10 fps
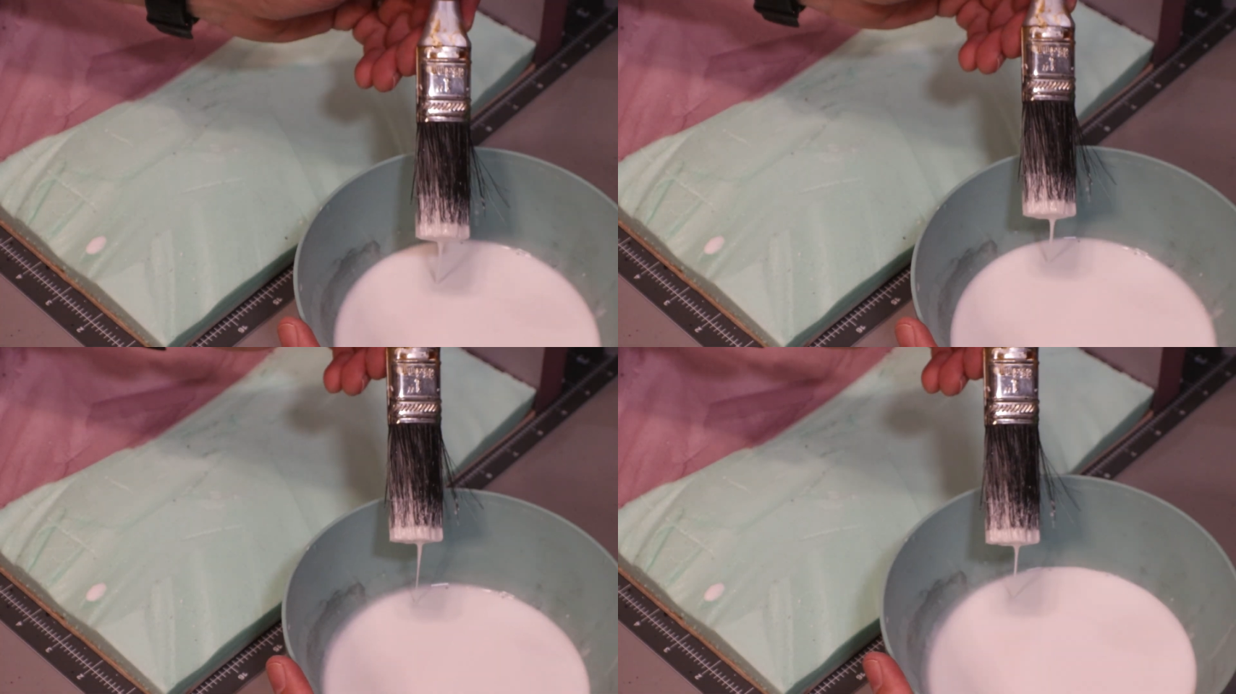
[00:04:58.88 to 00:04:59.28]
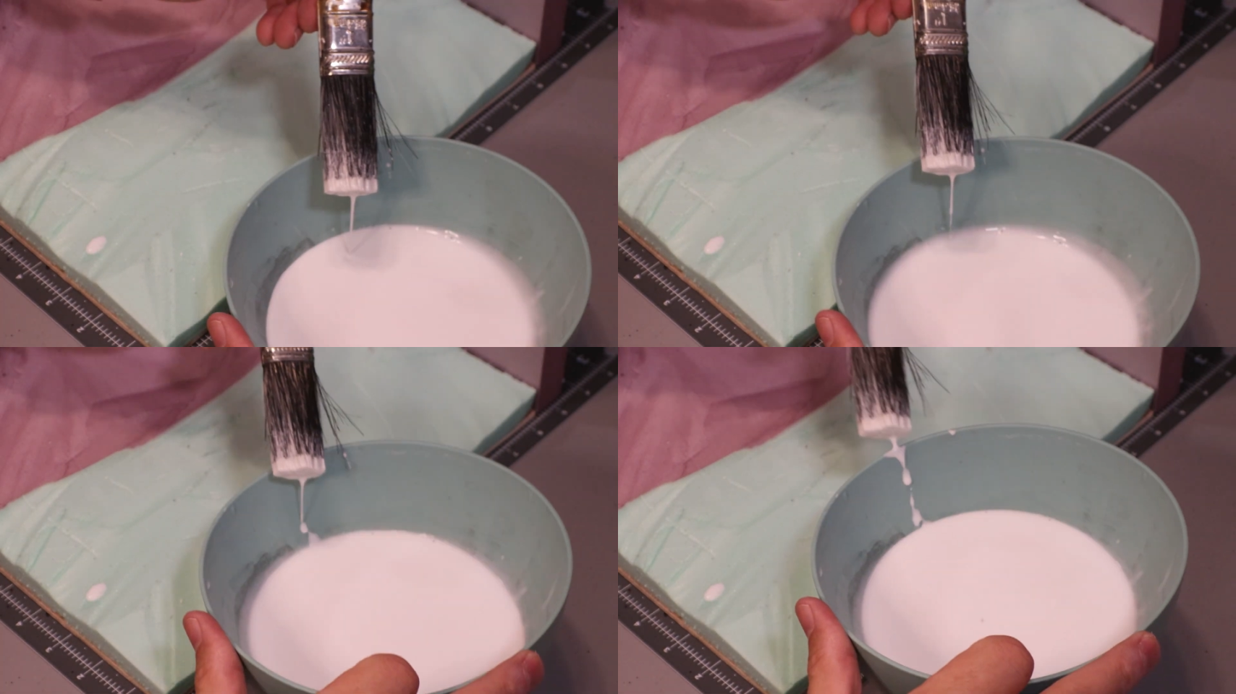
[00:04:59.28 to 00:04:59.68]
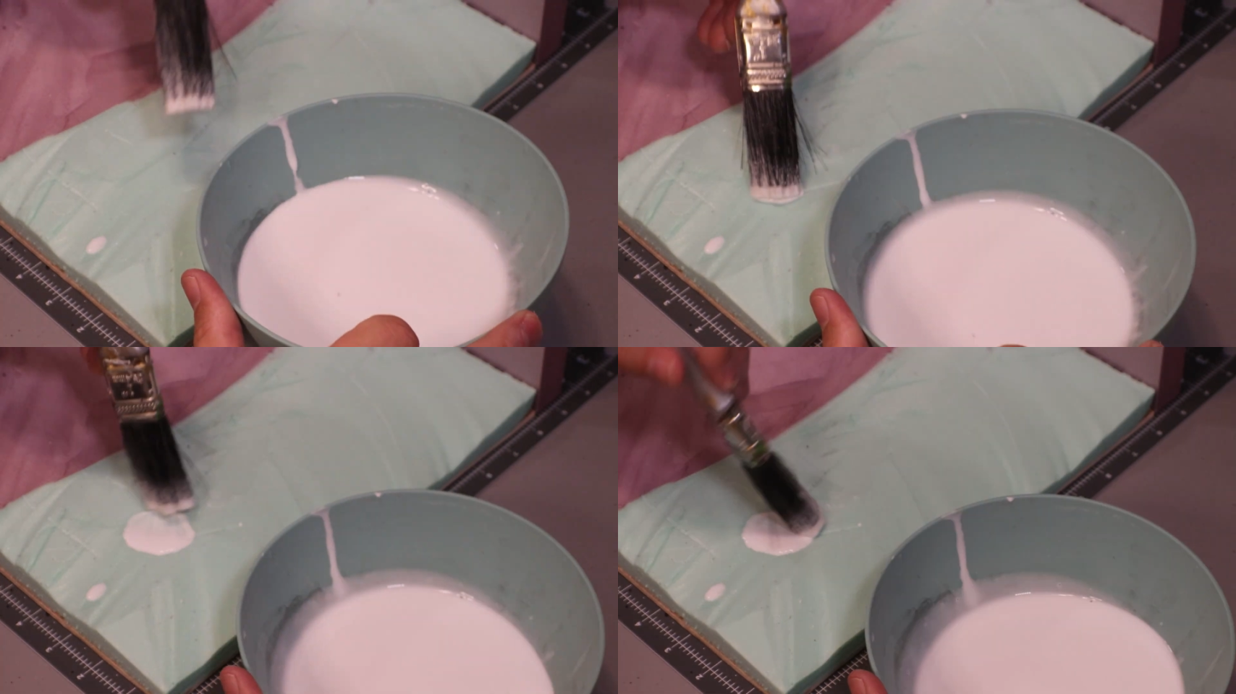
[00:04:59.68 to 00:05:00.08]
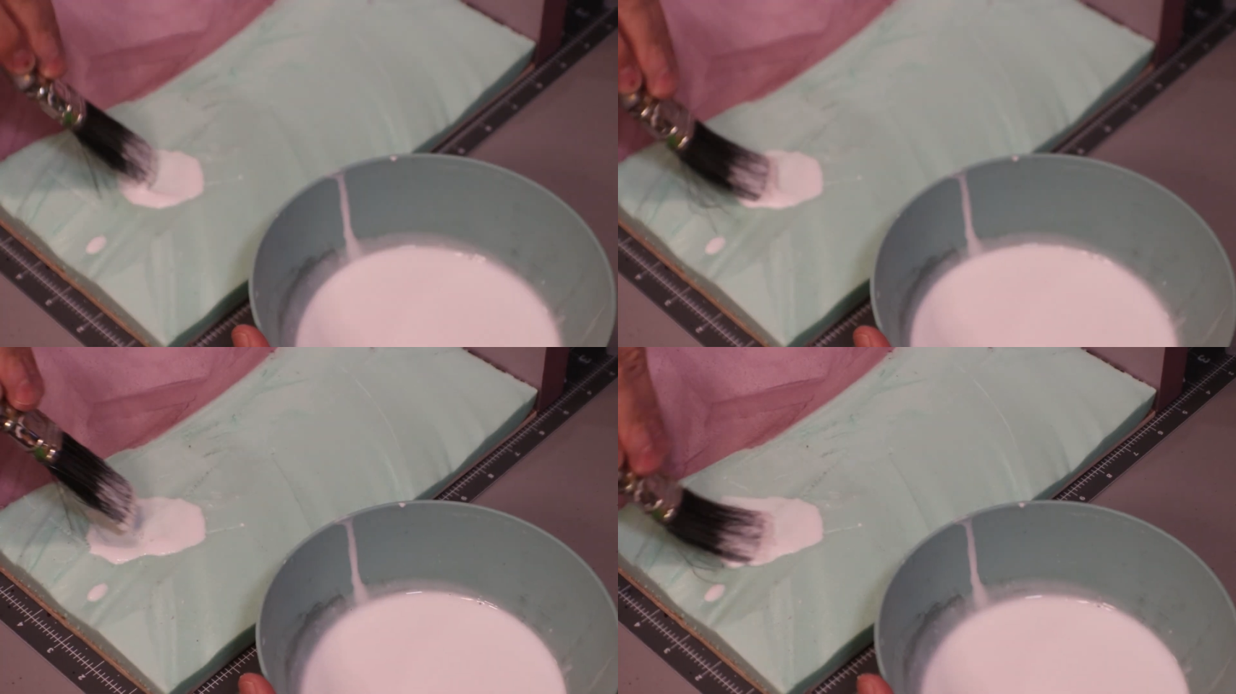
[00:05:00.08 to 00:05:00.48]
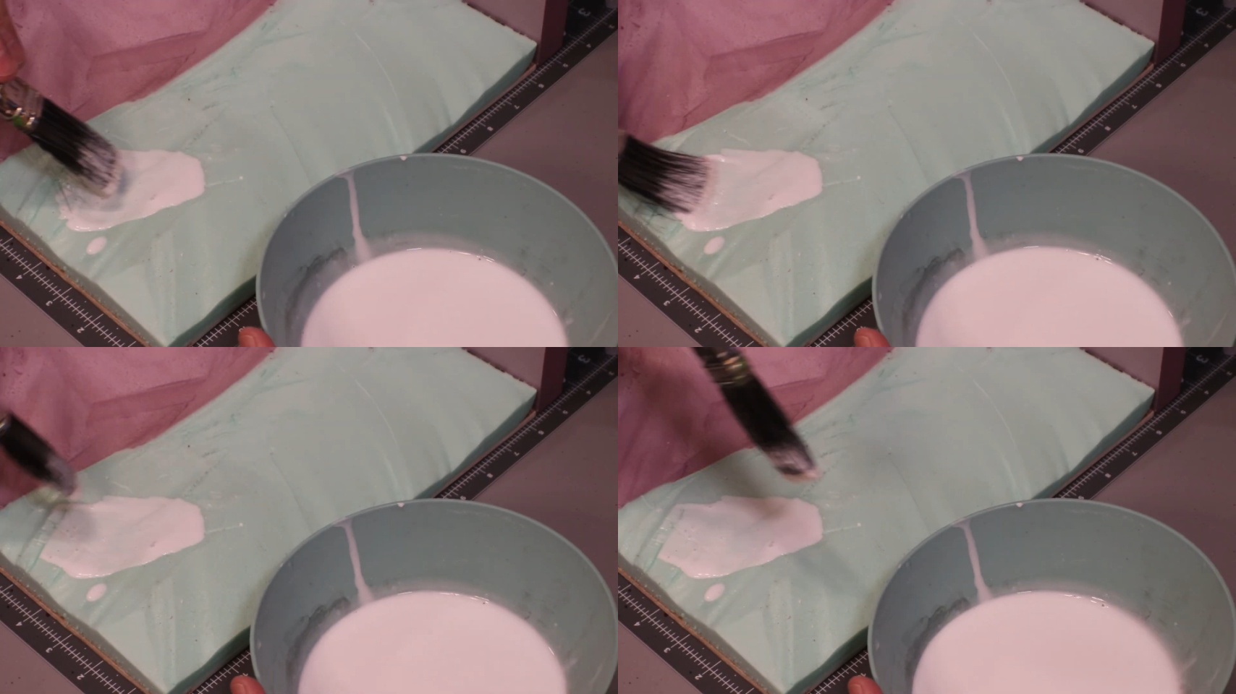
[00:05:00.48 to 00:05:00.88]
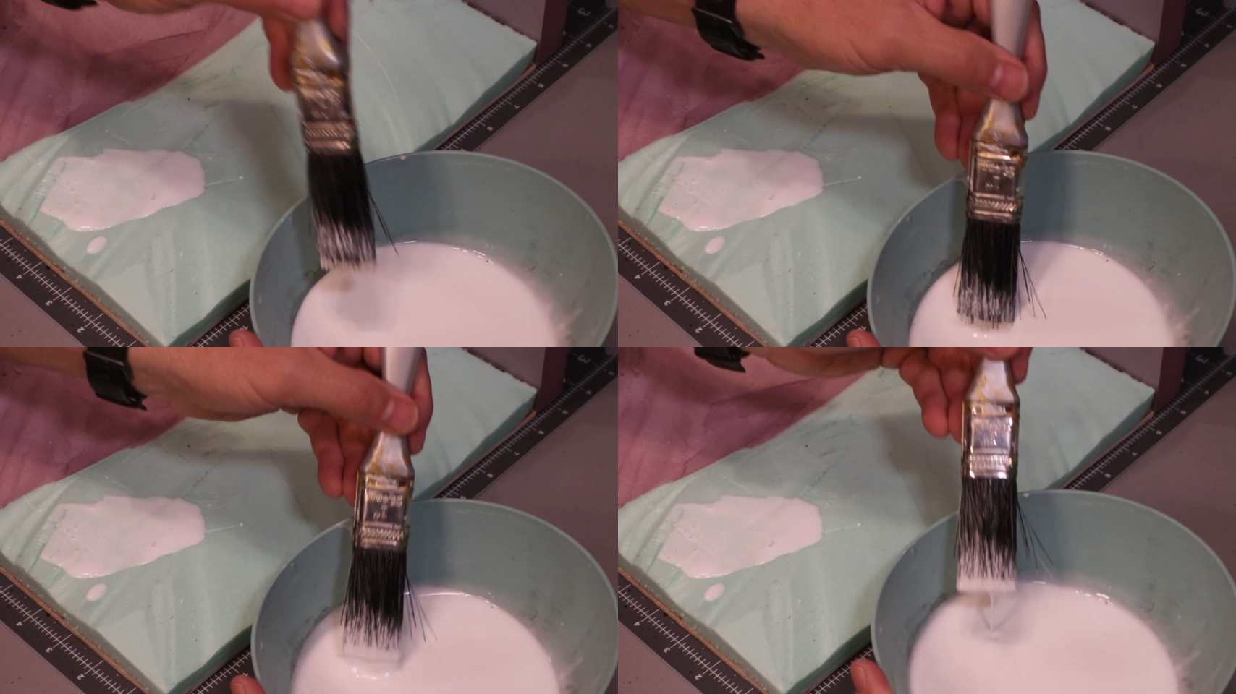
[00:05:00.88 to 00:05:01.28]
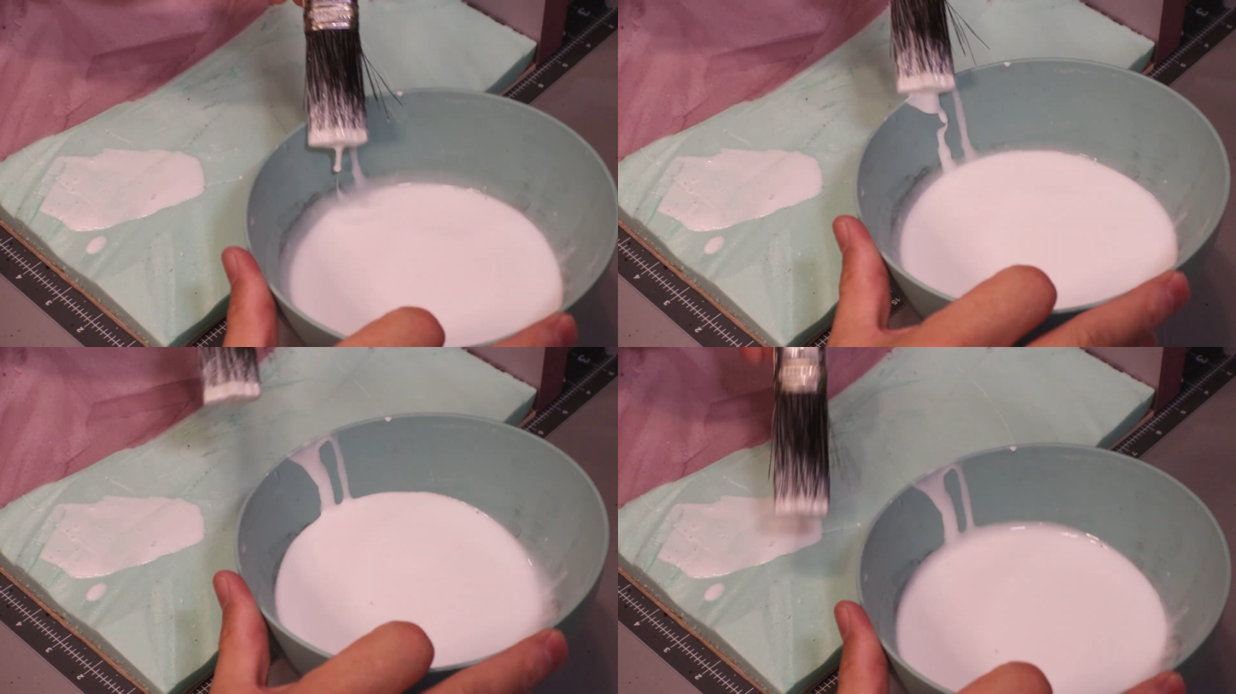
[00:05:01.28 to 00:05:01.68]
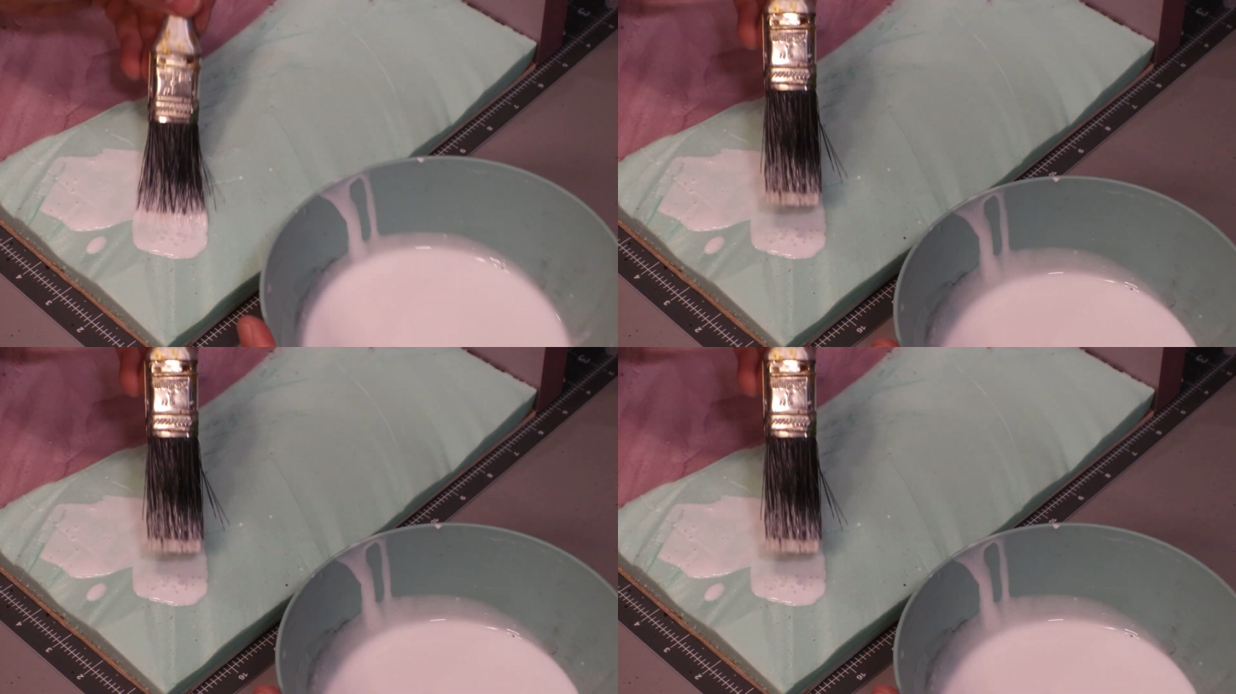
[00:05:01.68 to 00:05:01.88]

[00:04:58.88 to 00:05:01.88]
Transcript: [unreadable: no face in view]